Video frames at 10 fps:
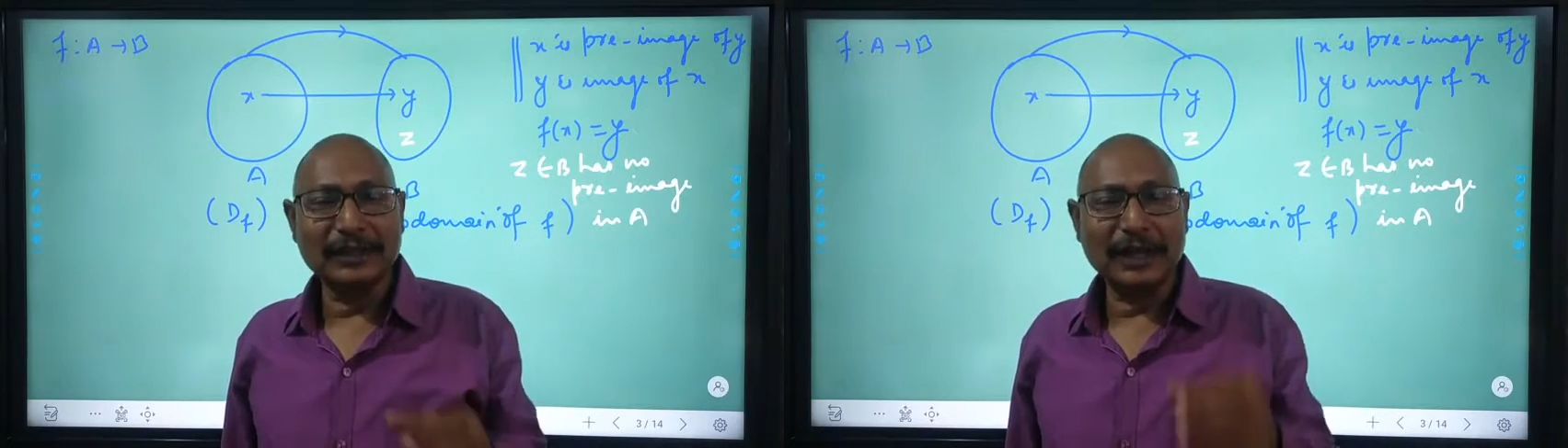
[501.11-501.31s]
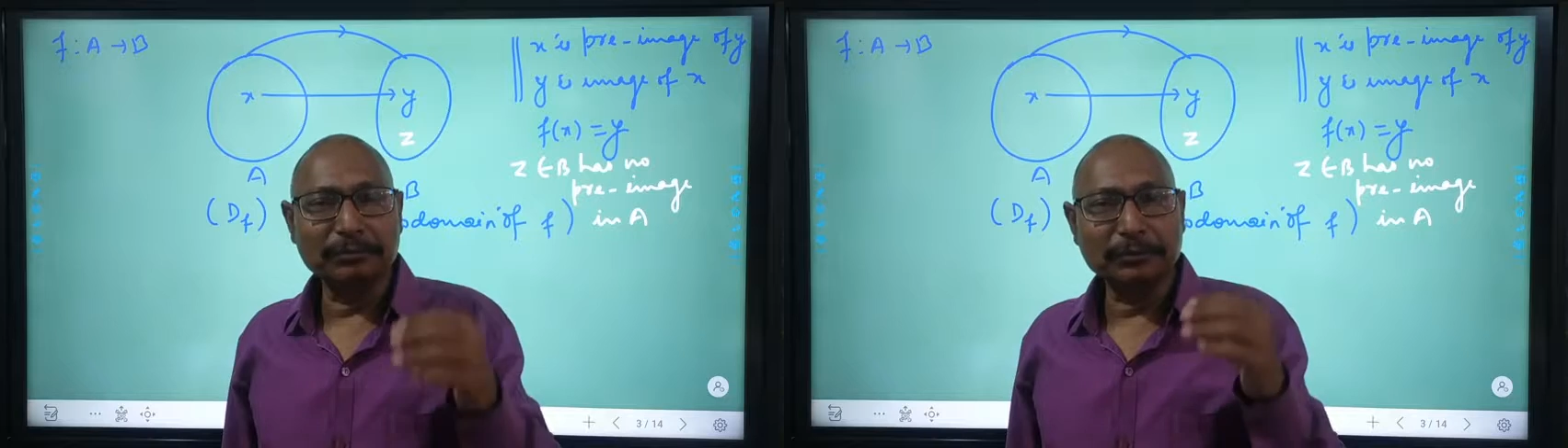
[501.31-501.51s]

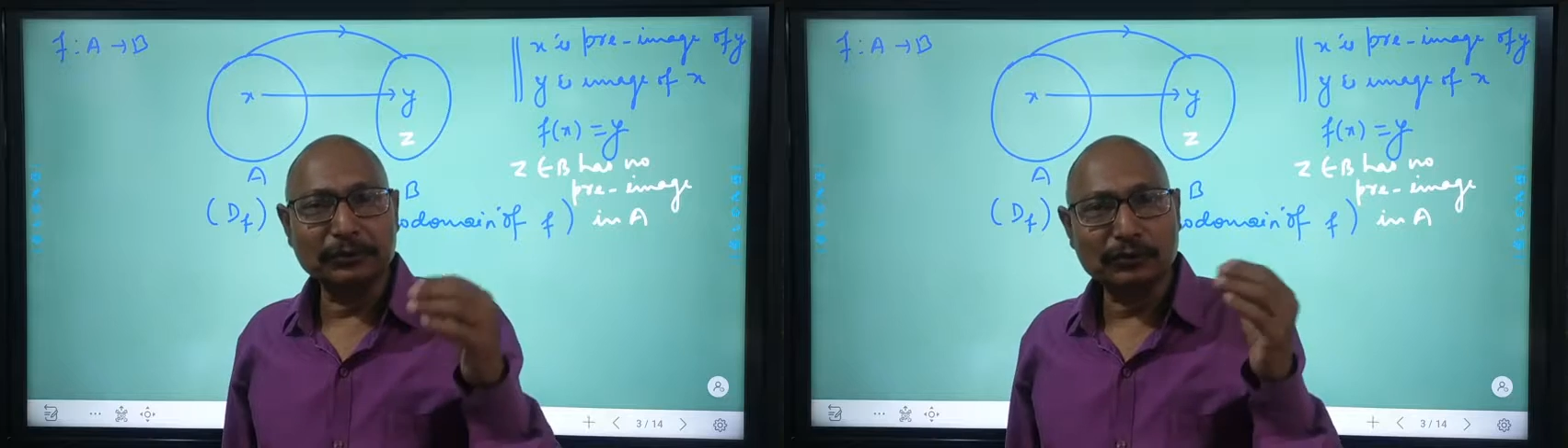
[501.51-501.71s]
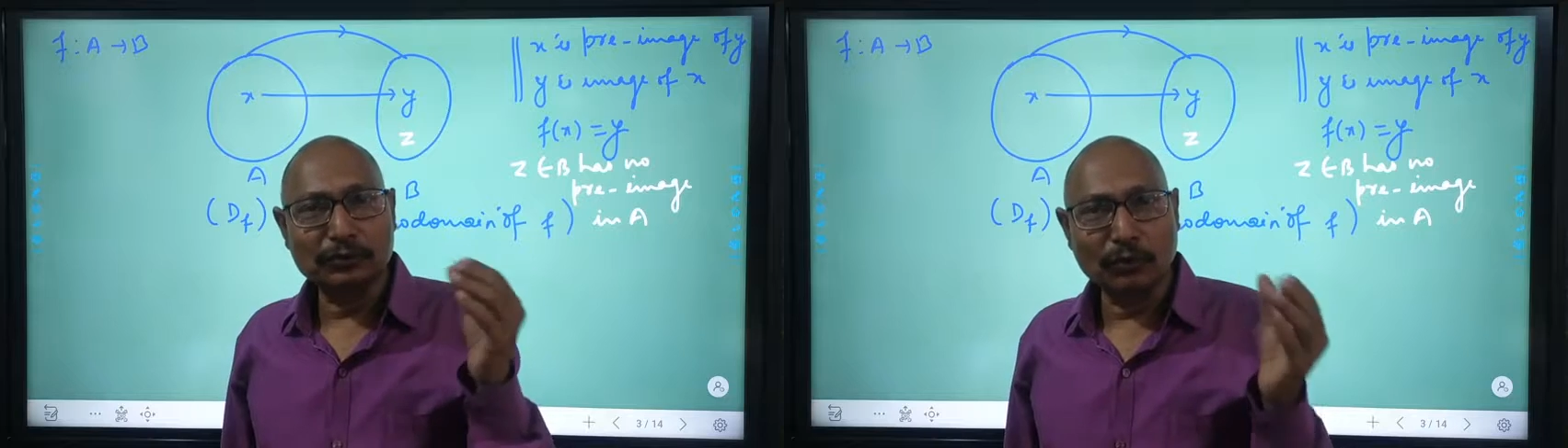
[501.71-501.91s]
that
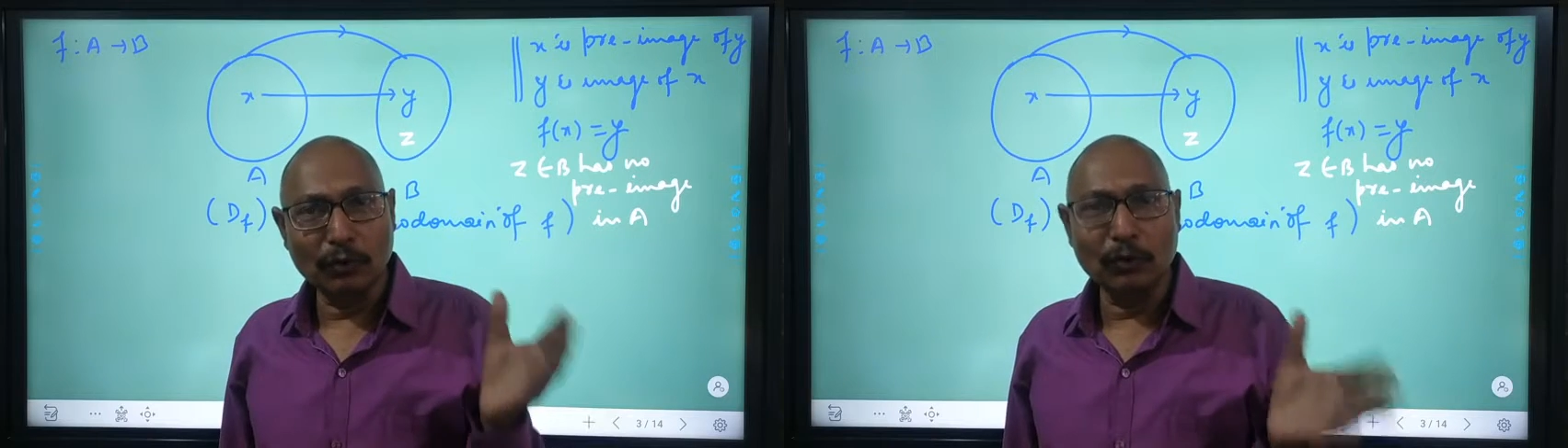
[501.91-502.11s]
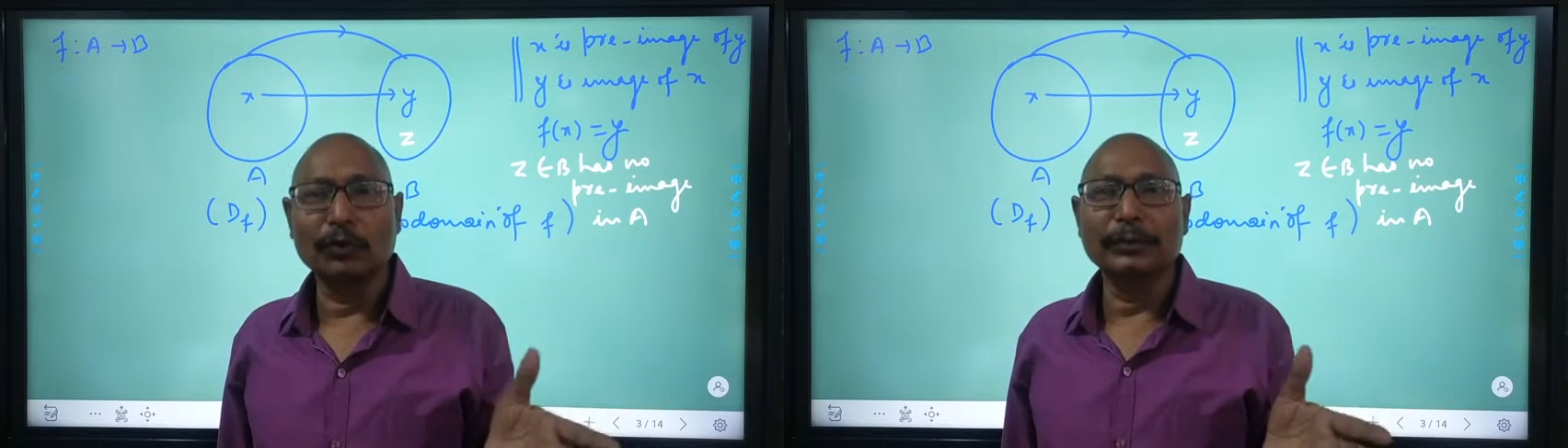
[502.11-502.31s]
means
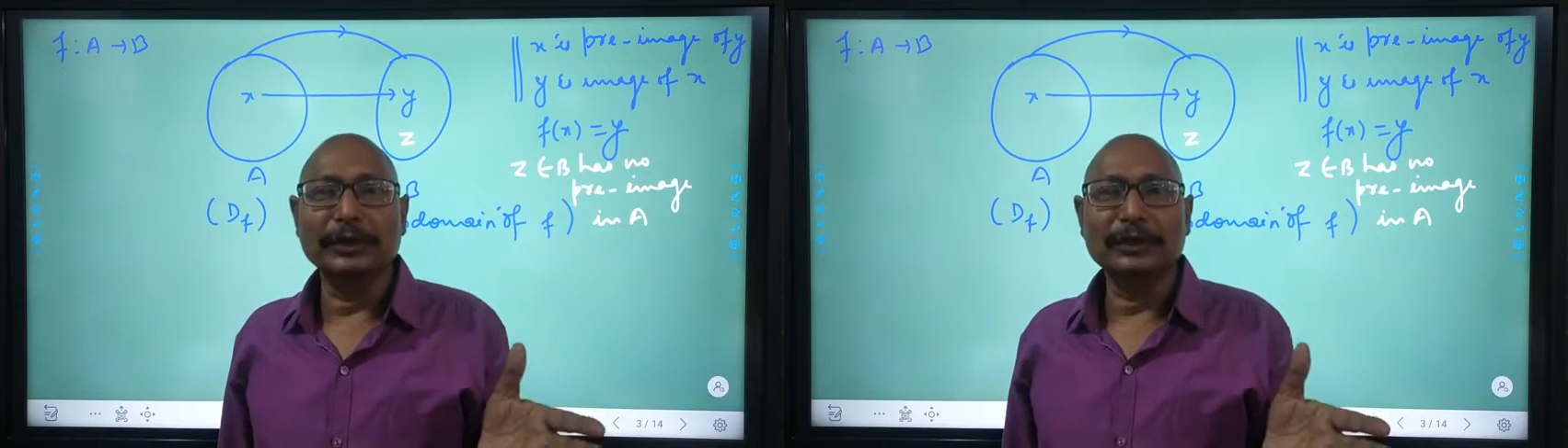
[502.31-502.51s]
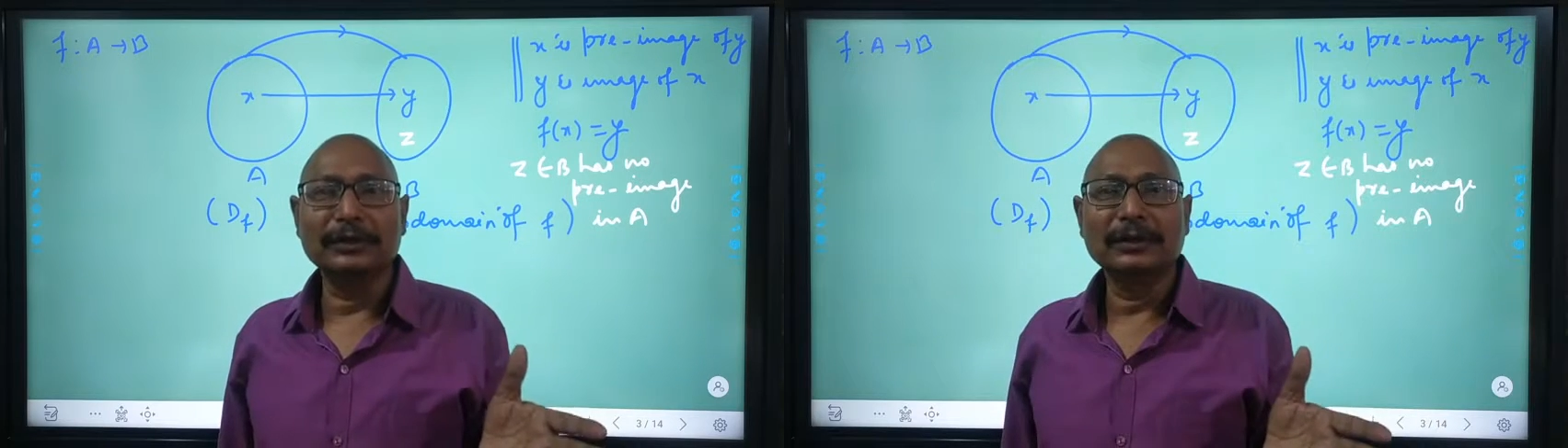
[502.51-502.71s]

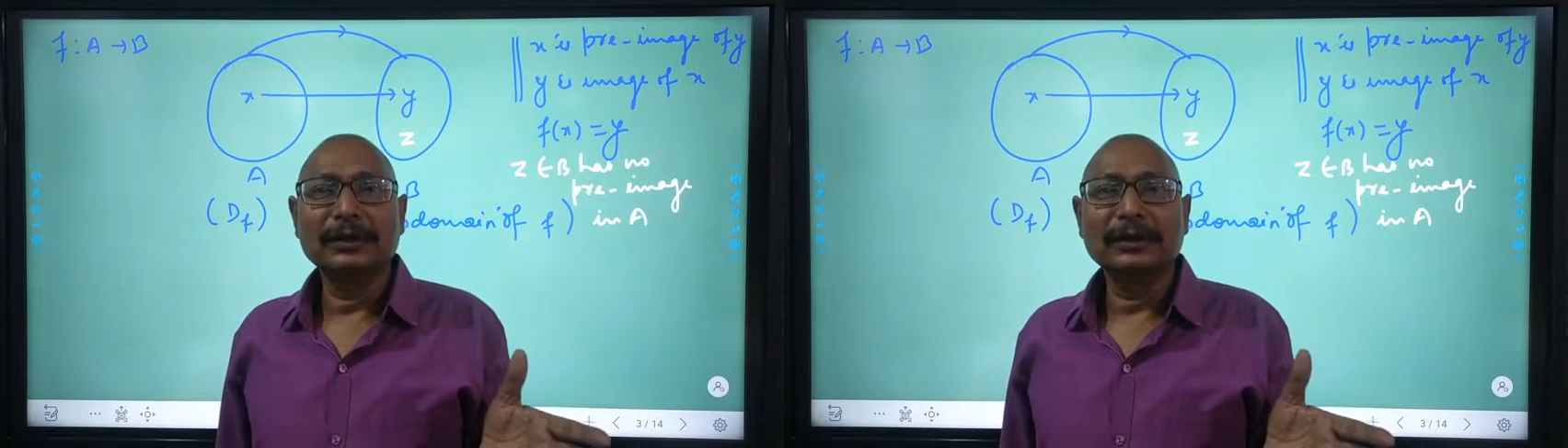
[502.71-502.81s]
codomain,